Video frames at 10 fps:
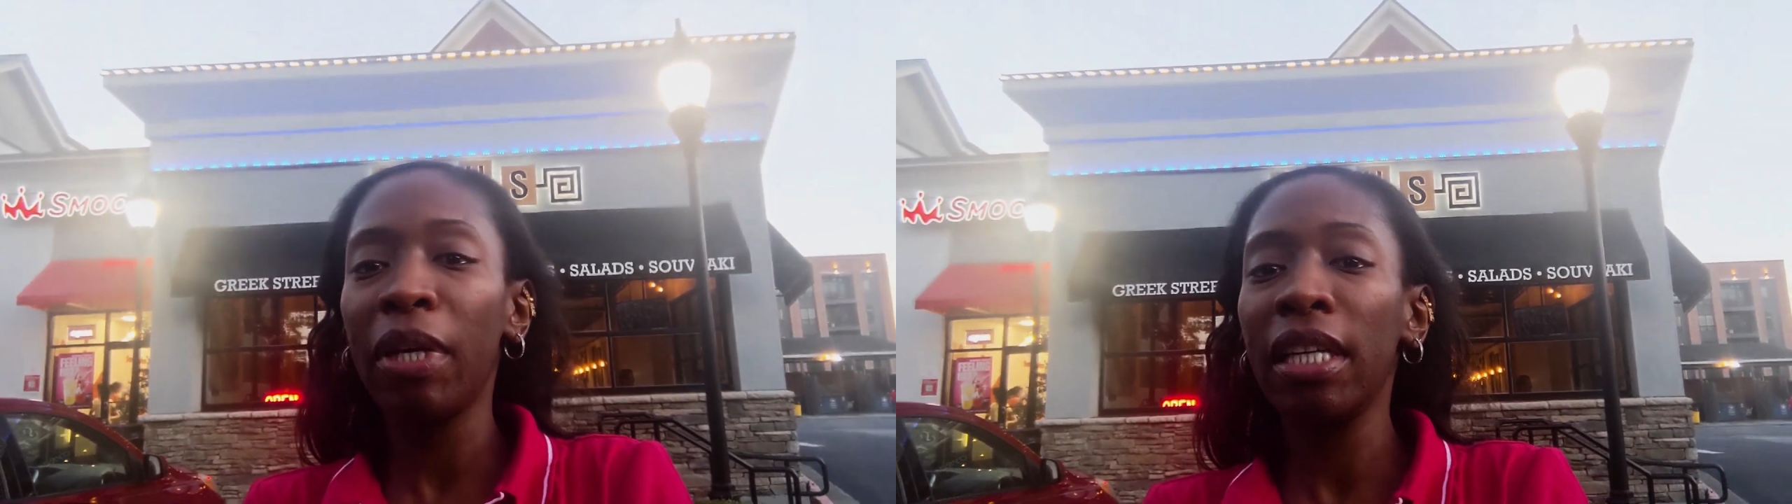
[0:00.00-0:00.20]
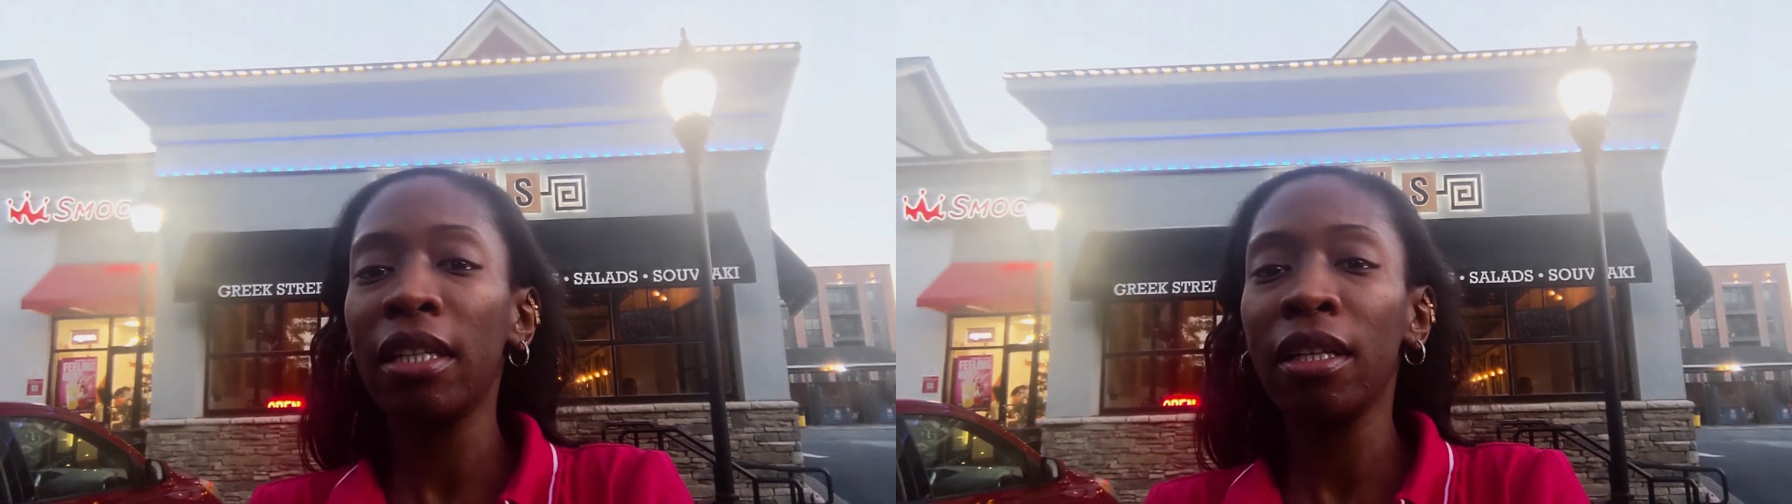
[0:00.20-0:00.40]

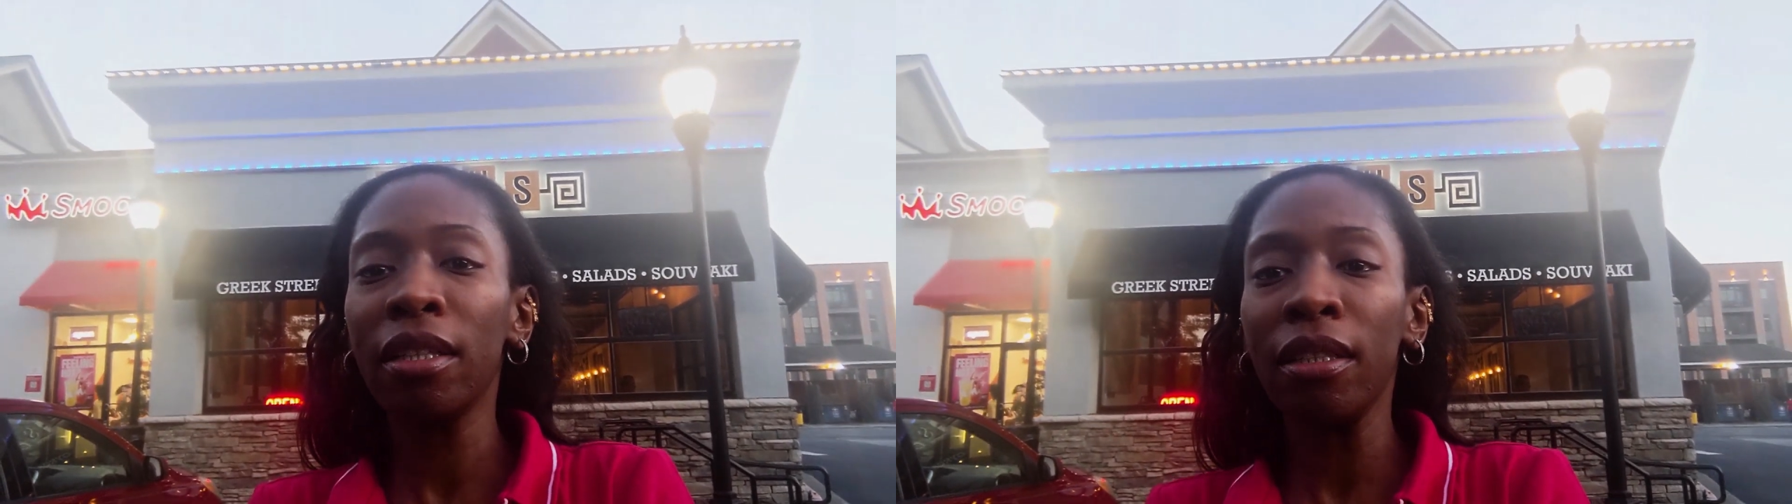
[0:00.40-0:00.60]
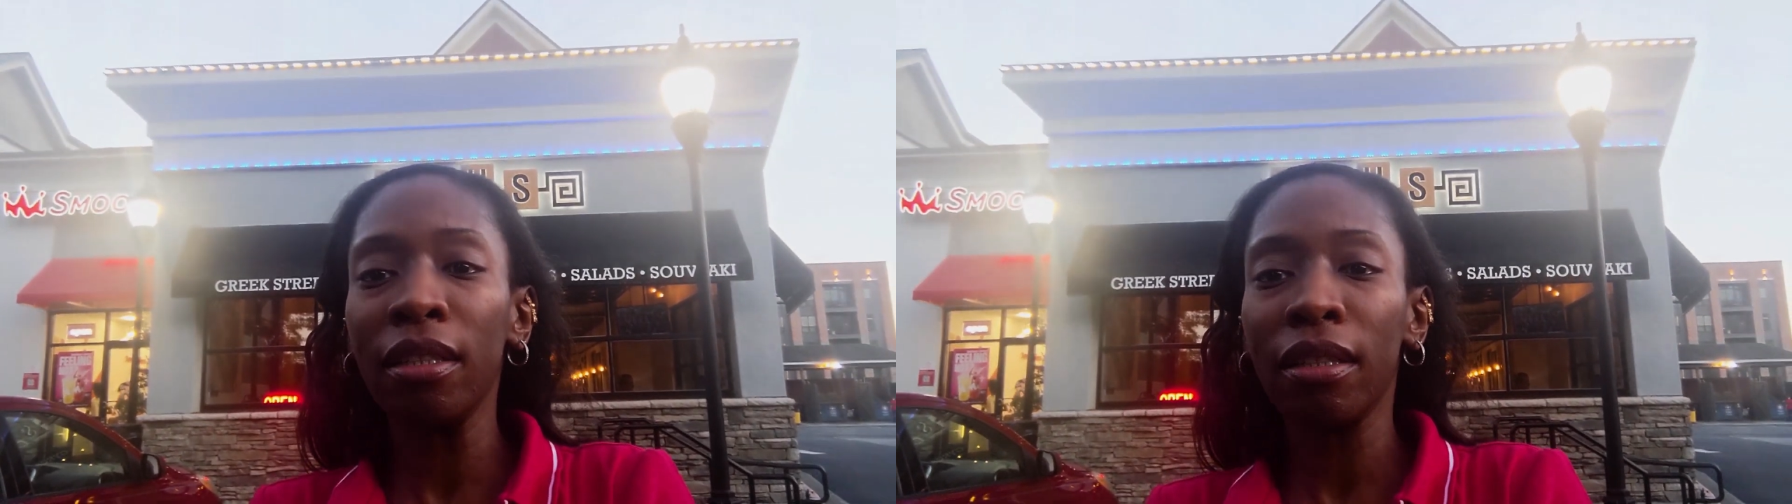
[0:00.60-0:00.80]

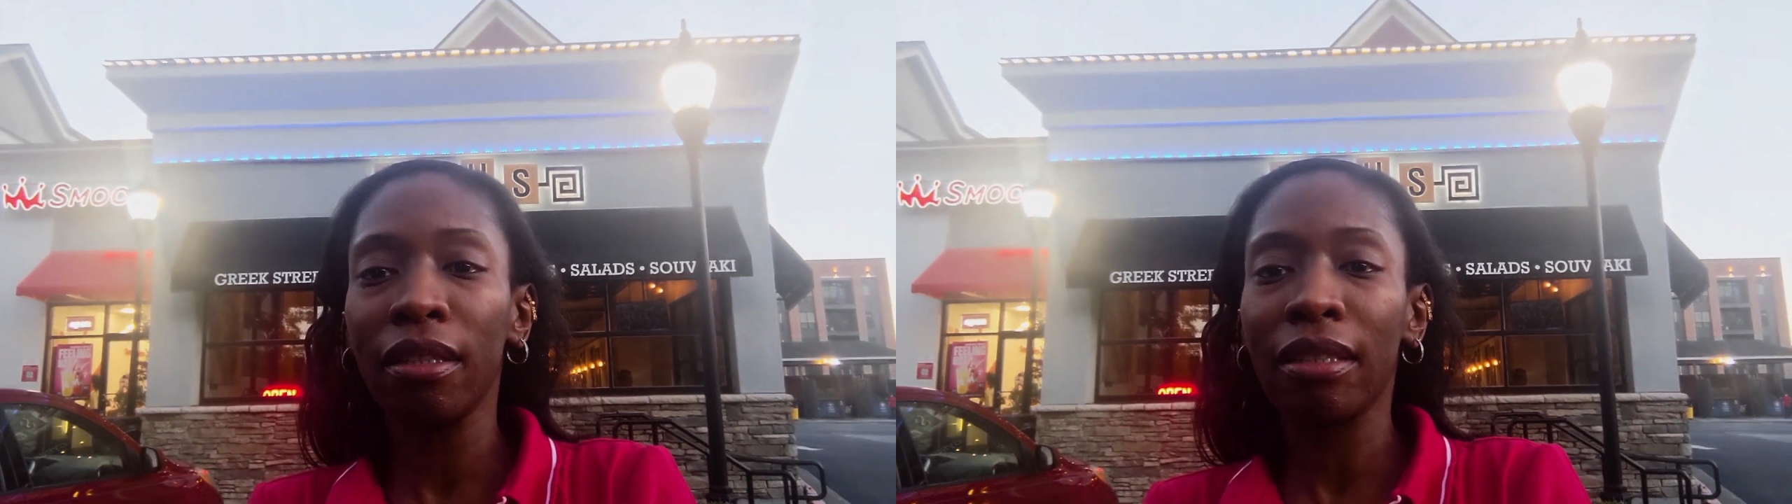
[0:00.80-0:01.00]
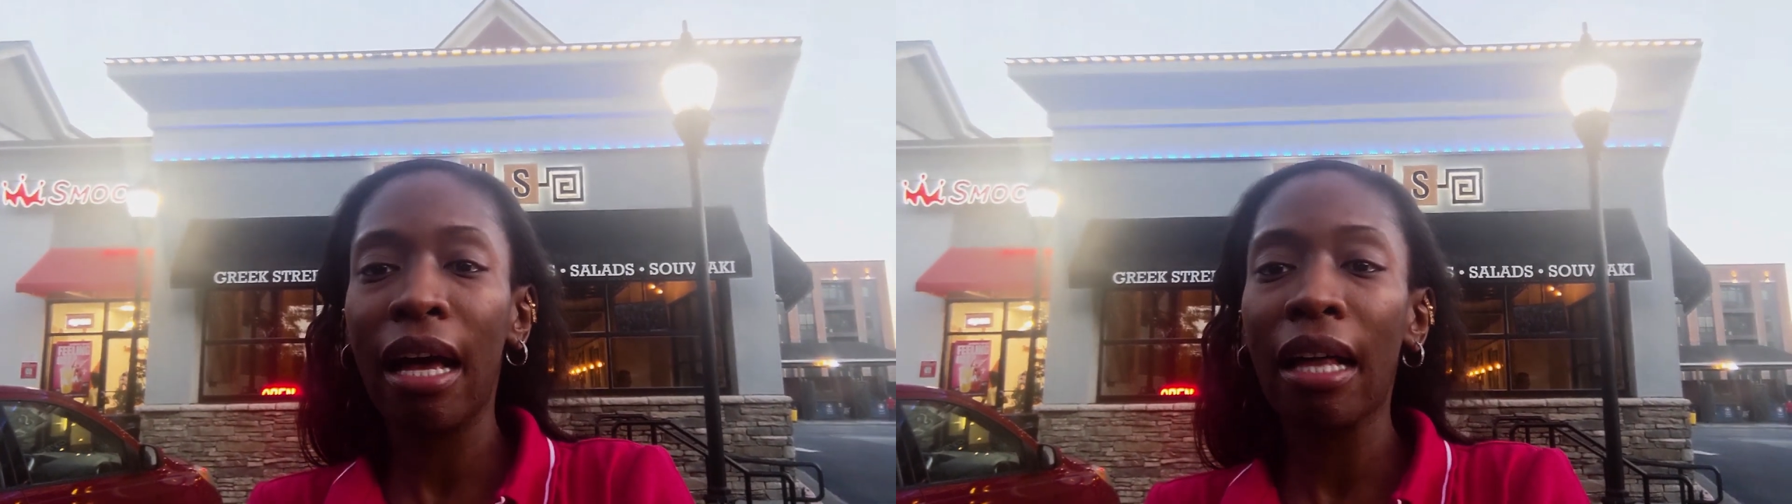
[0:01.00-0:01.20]
pitas,
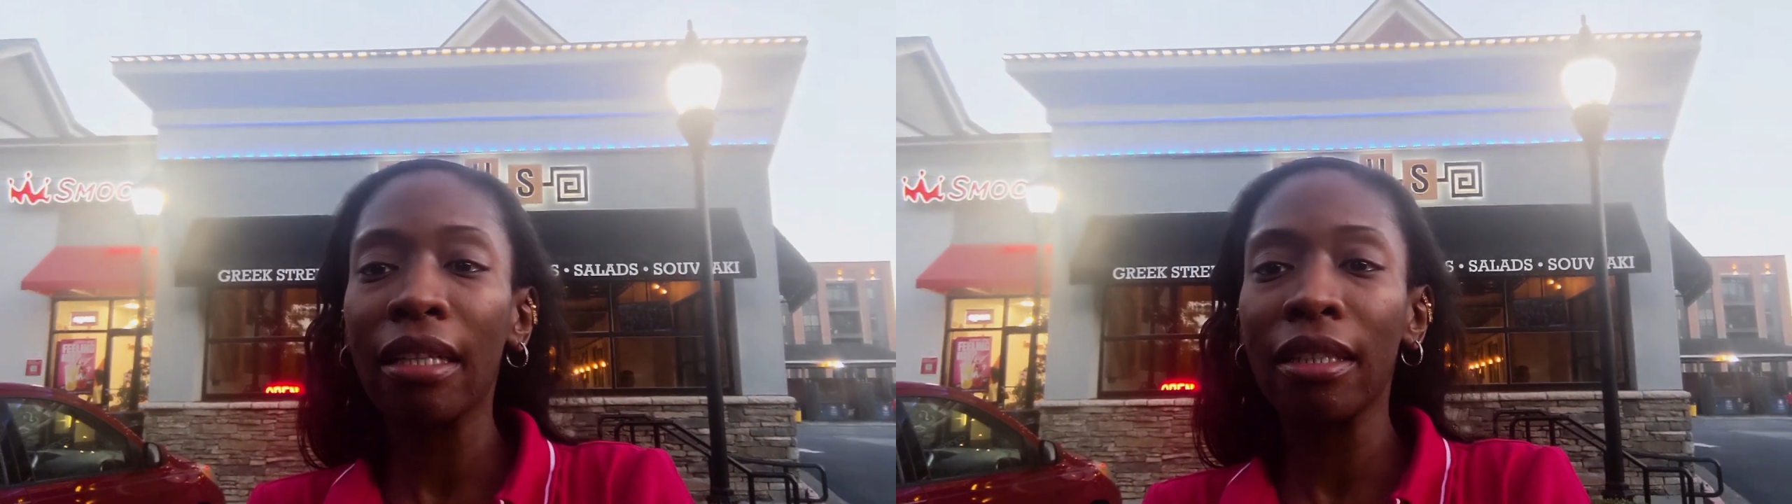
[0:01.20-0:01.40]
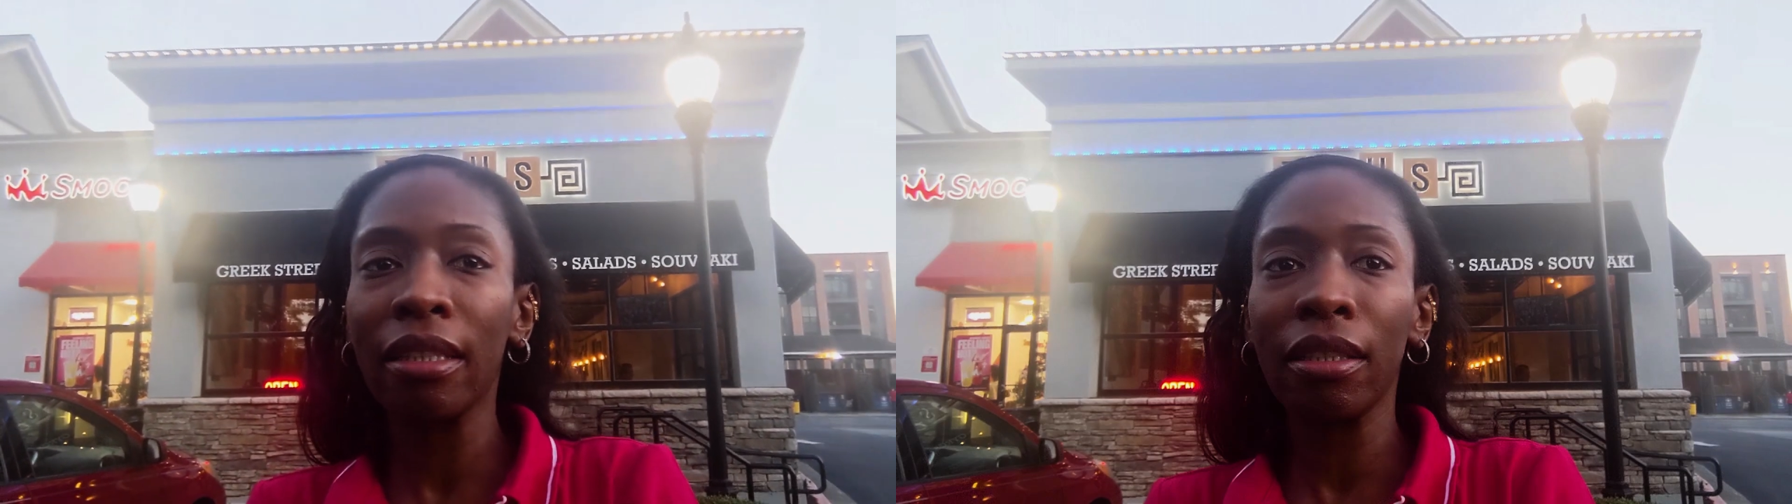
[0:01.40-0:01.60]

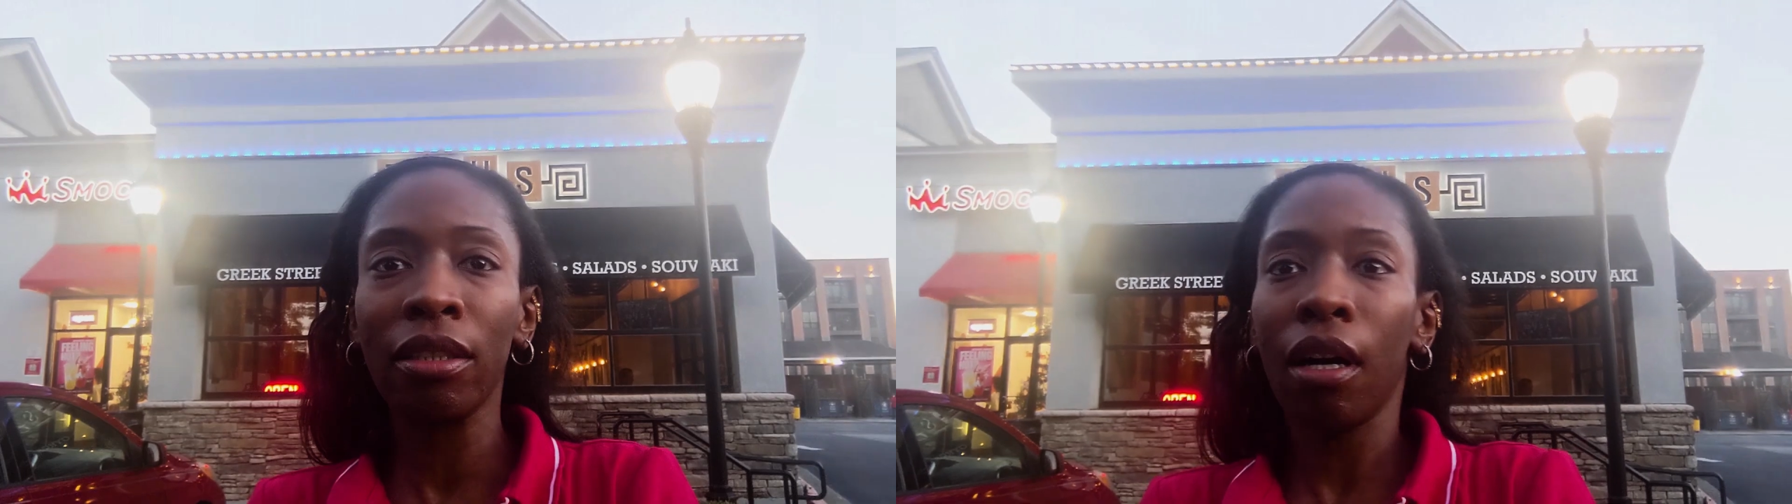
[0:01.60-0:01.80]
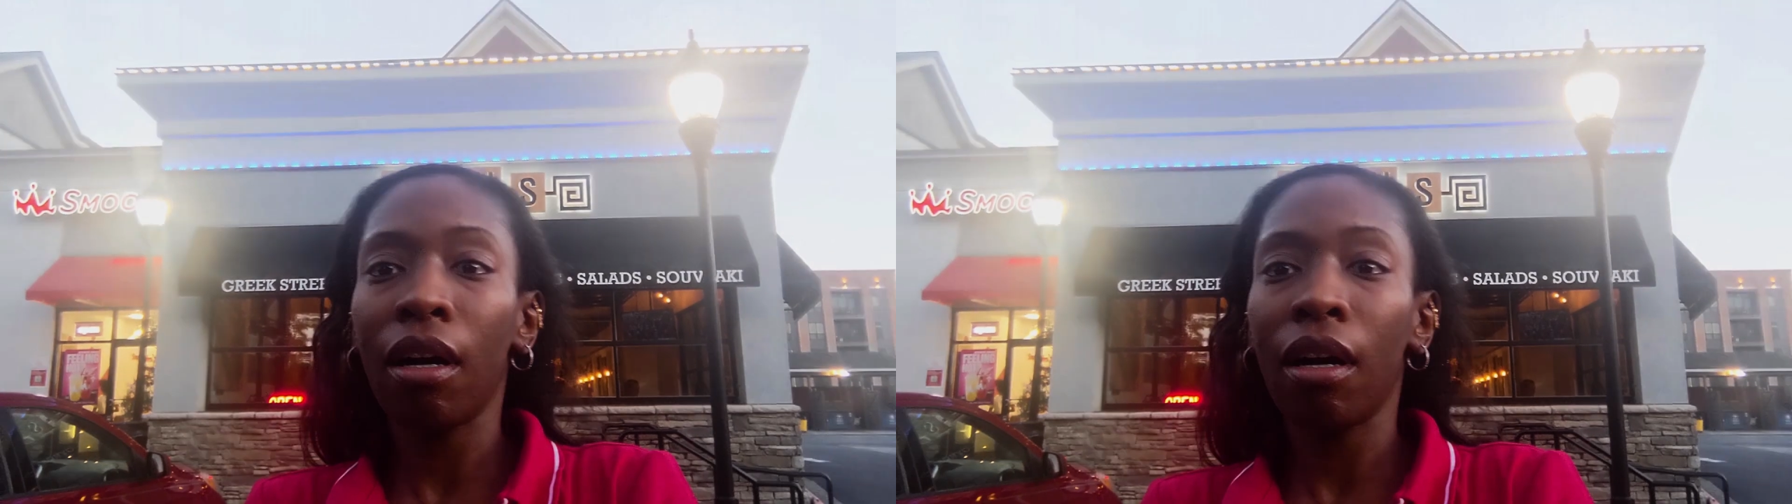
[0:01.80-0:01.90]
salads,